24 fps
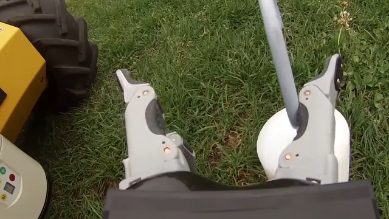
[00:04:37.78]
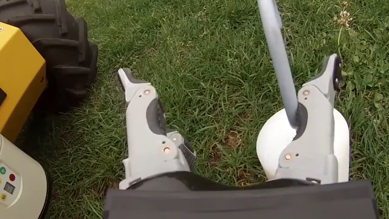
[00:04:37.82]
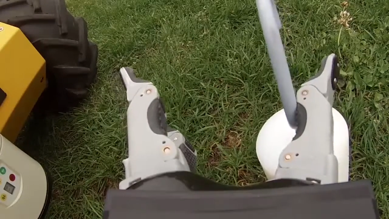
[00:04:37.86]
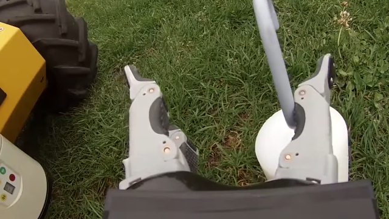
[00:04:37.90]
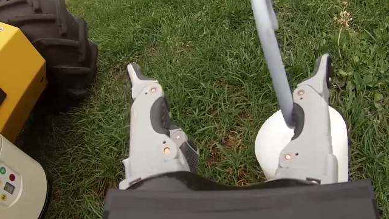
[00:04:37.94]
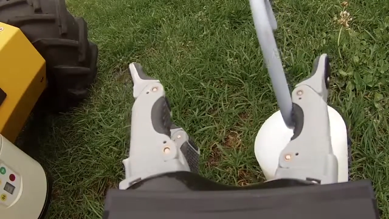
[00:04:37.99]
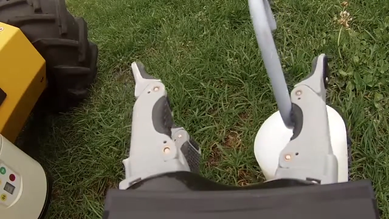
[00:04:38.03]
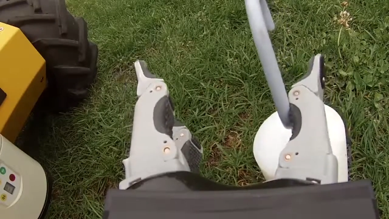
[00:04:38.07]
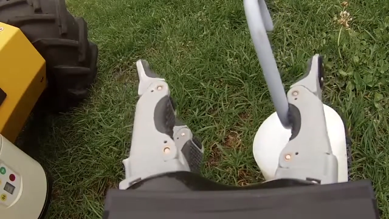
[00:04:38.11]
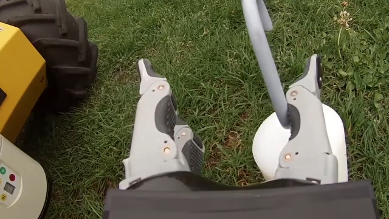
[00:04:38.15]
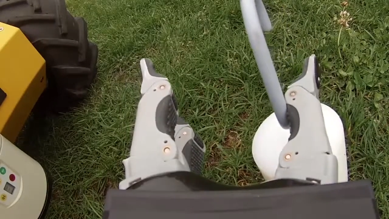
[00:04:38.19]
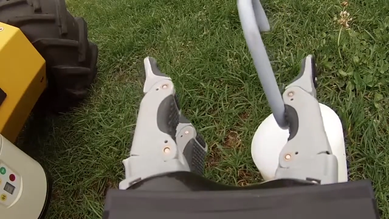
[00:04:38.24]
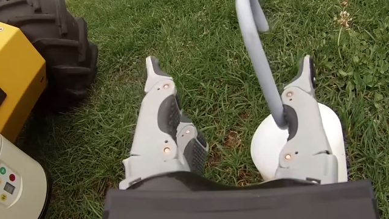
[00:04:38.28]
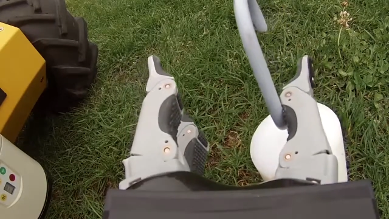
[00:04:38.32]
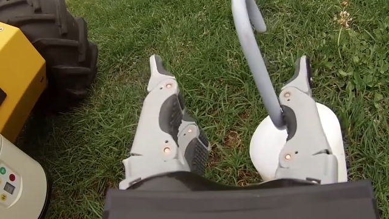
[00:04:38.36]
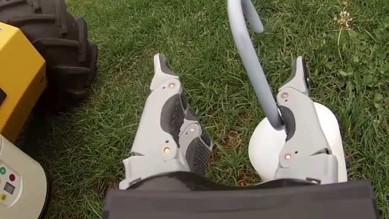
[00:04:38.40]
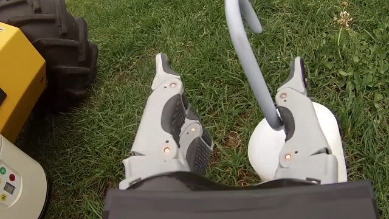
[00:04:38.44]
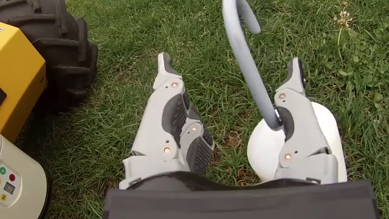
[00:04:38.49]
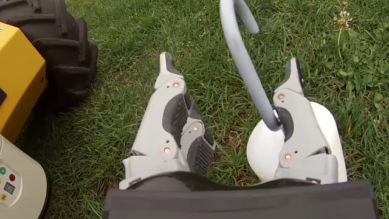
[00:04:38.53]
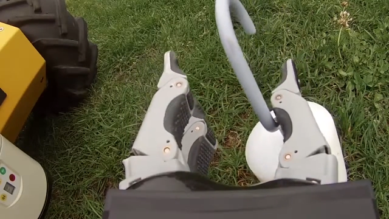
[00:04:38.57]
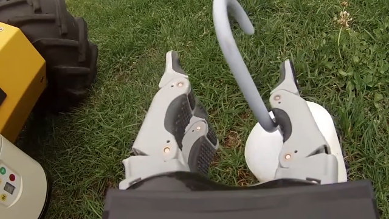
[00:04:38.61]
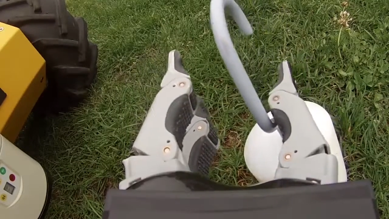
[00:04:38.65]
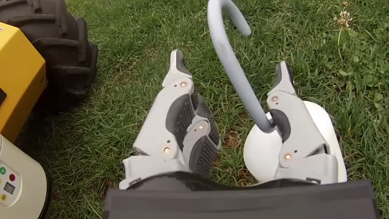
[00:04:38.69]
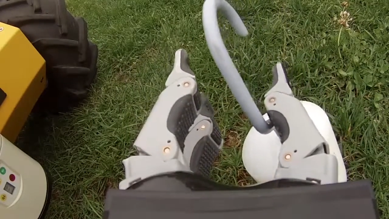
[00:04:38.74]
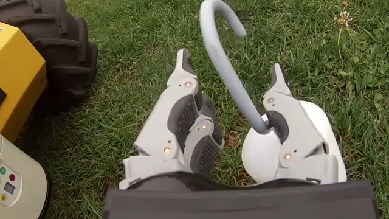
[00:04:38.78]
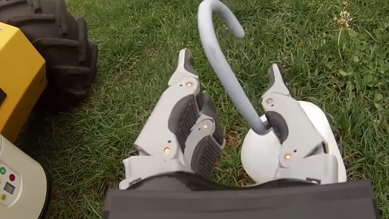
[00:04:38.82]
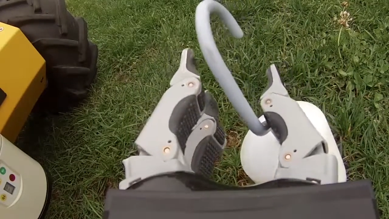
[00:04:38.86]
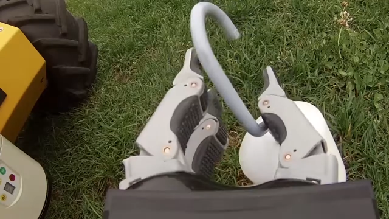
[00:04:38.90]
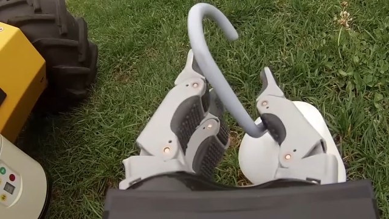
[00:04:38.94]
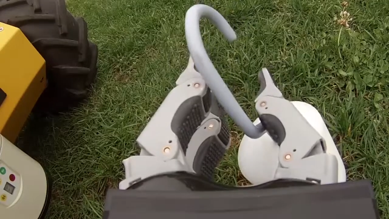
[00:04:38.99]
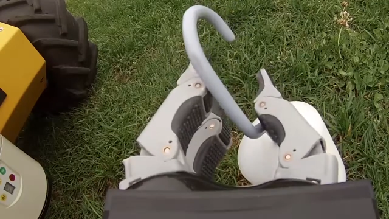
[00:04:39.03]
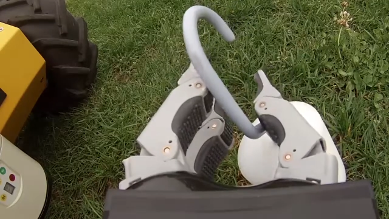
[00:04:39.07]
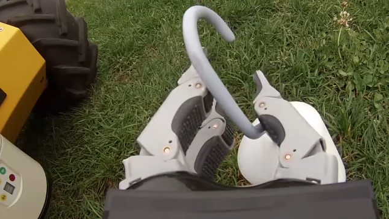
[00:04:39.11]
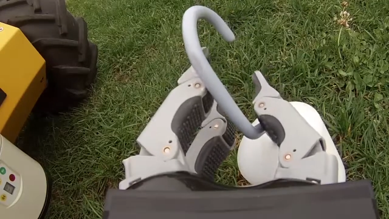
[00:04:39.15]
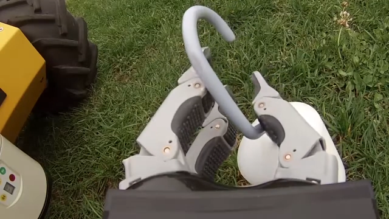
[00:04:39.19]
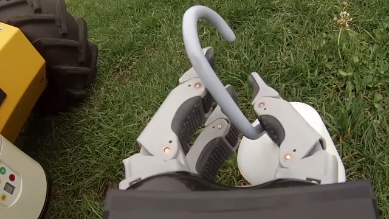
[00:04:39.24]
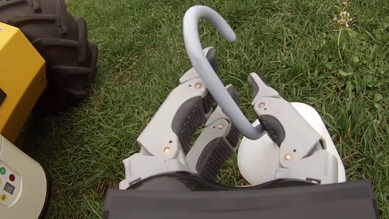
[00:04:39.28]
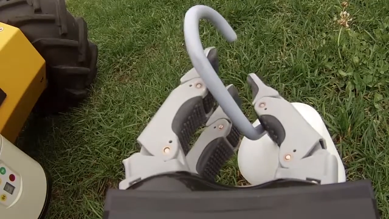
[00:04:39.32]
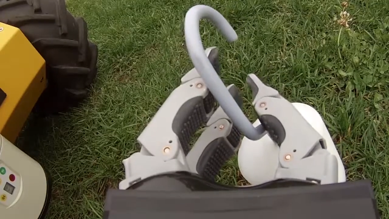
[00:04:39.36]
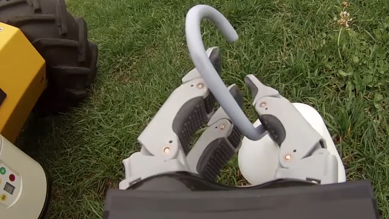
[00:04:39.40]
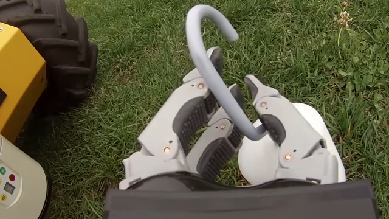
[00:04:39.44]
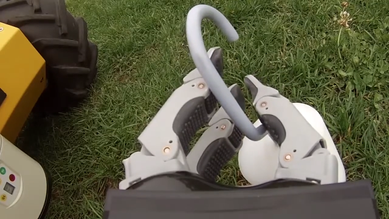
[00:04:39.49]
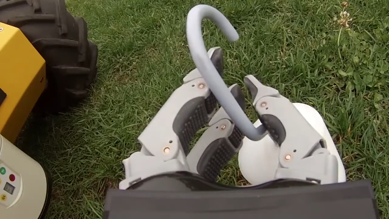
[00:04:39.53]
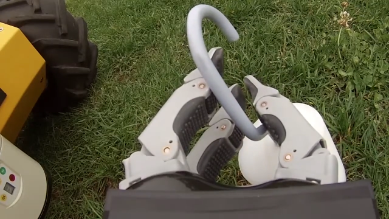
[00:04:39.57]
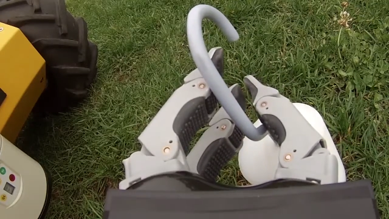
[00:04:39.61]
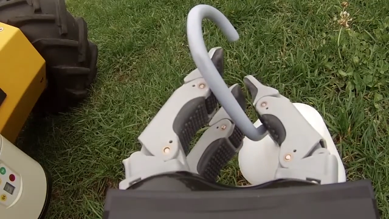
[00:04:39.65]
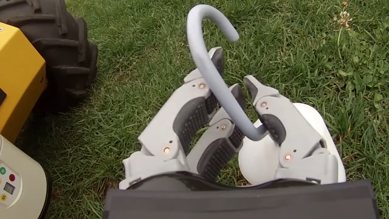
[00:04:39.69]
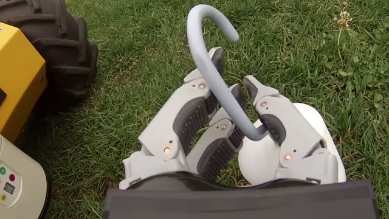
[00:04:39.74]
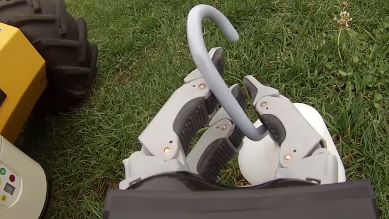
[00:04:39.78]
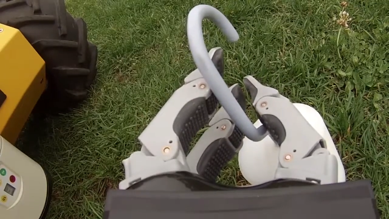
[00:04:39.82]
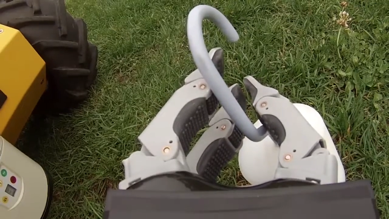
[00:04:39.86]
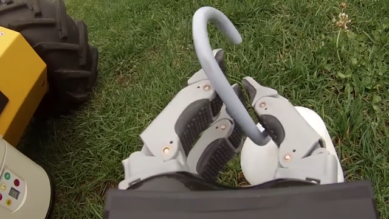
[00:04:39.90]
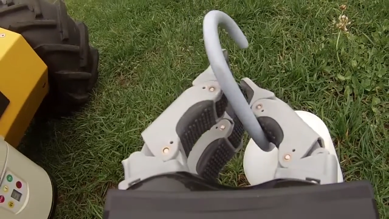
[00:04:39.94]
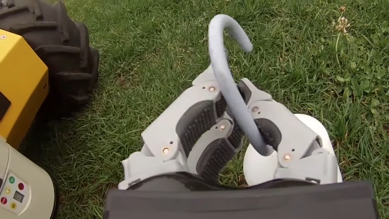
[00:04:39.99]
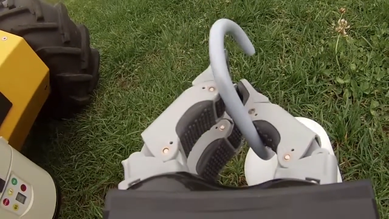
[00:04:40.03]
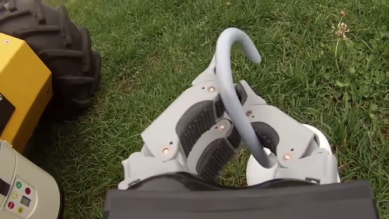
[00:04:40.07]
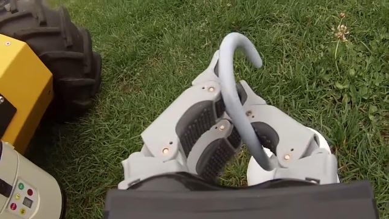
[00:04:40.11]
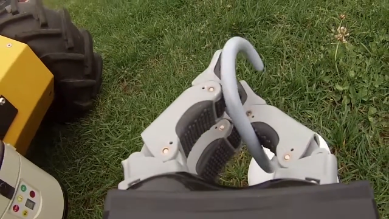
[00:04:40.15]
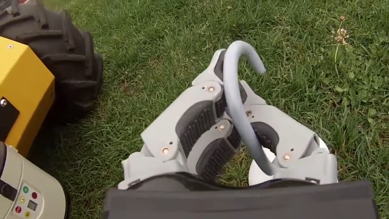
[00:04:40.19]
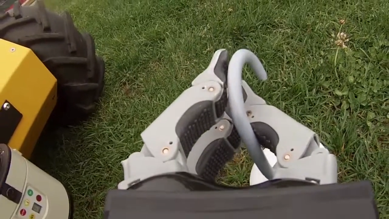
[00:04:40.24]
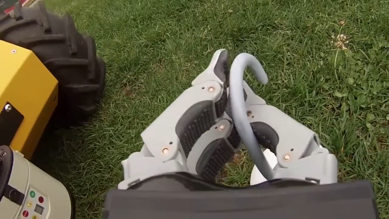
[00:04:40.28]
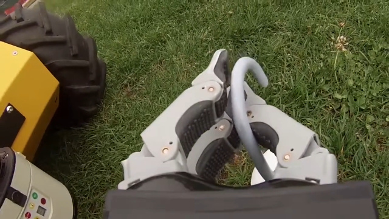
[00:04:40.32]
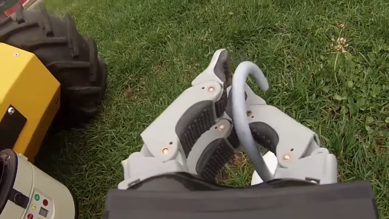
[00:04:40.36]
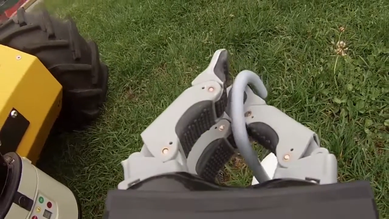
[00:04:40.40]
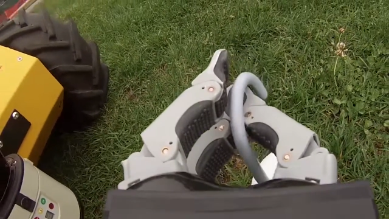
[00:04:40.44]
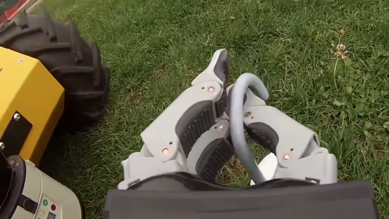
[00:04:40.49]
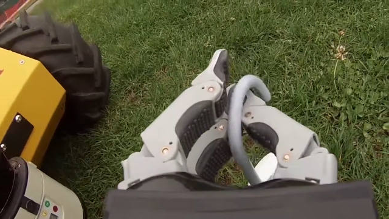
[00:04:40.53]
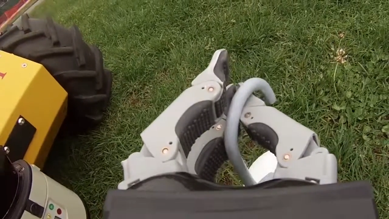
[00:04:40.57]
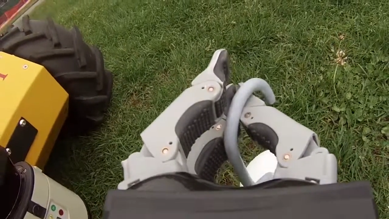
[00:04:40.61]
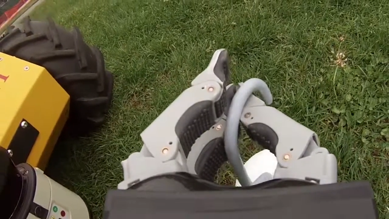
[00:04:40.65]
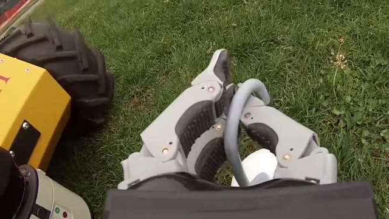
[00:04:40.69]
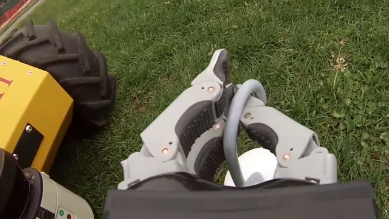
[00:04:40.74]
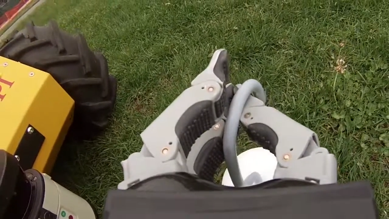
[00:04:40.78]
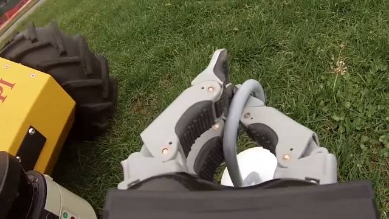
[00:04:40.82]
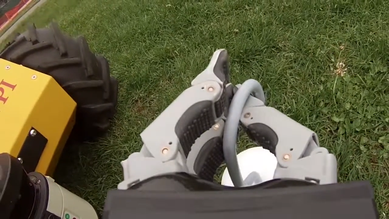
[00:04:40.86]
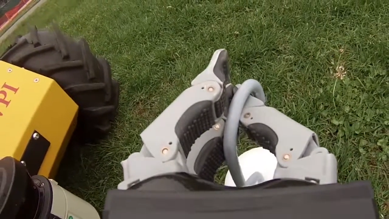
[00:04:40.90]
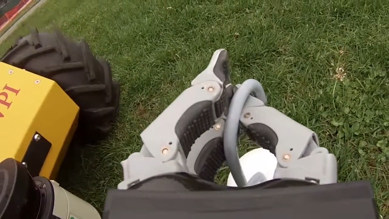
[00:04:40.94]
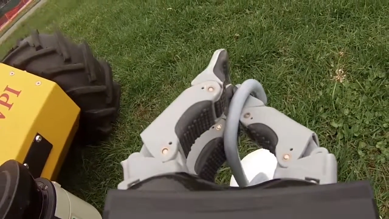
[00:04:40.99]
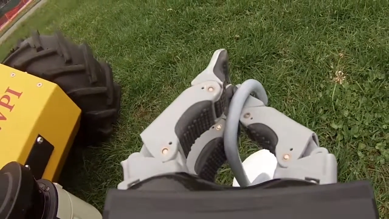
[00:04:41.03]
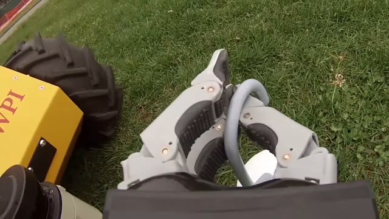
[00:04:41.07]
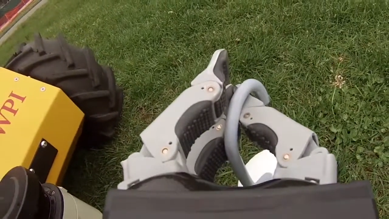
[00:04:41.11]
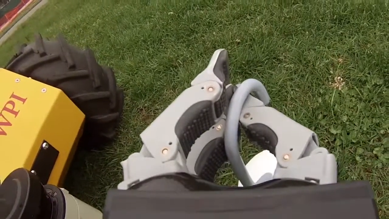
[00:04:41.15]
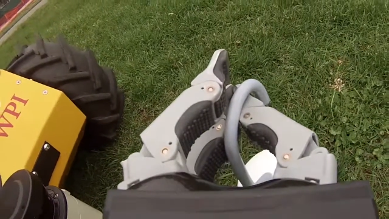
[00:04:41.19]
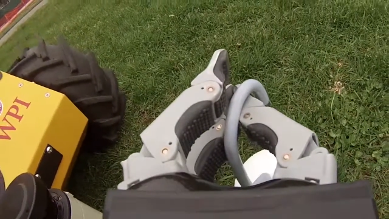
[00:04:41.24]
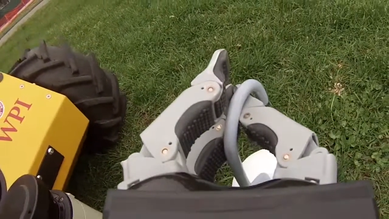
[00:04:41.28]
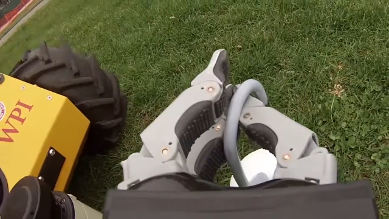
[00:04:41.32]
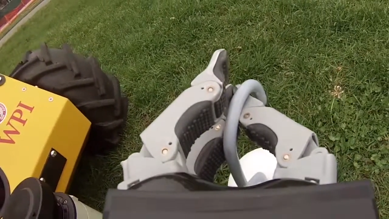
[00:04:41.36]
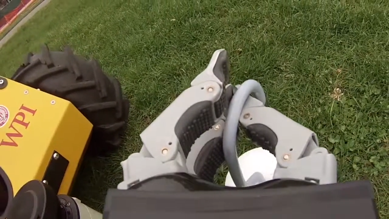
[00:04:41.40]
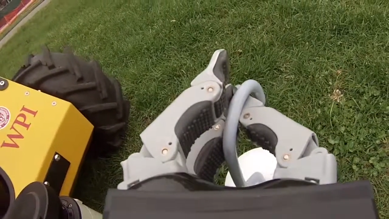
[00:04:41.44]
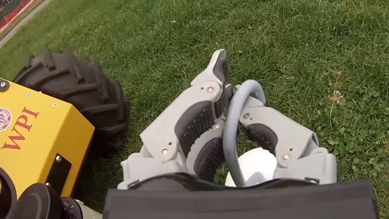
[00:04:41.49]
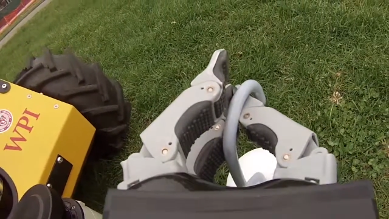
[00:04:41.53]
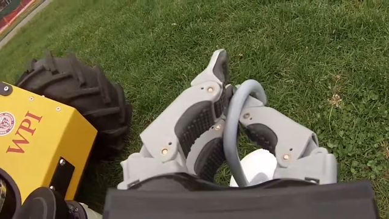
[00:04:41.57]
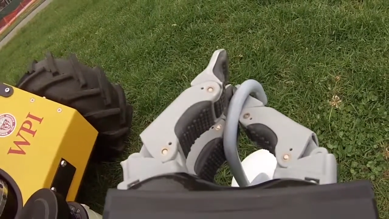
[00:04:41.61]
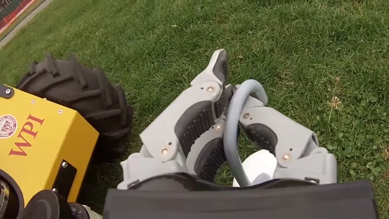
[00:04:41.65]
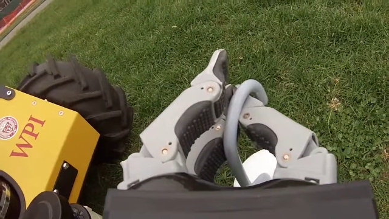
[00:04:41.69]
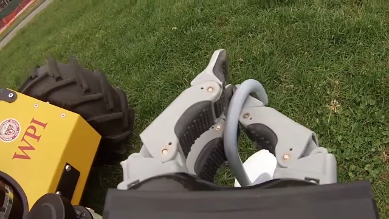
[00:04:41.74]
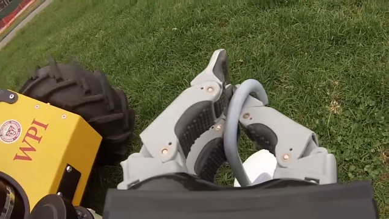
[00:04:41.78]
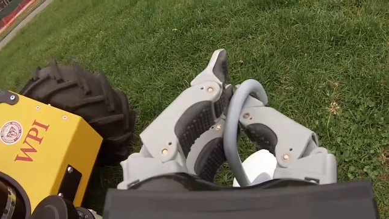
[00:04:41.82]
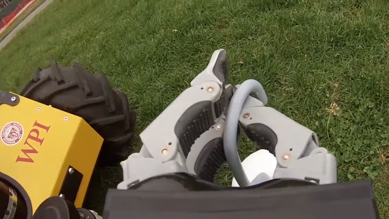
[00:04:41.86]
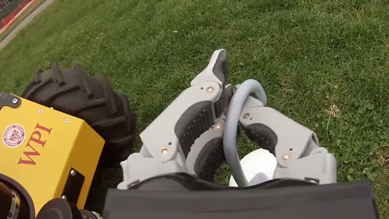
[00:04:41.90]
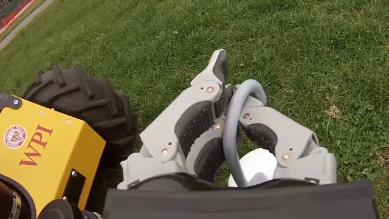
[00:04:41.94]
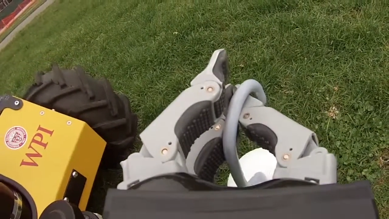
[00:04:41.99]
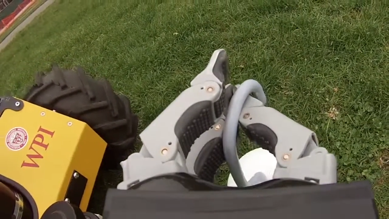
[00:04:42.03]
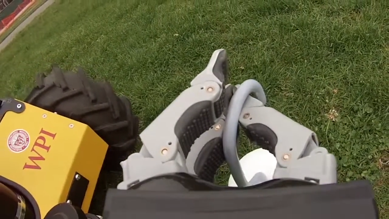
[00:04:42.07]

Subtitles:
Nobody's mouth can be seen.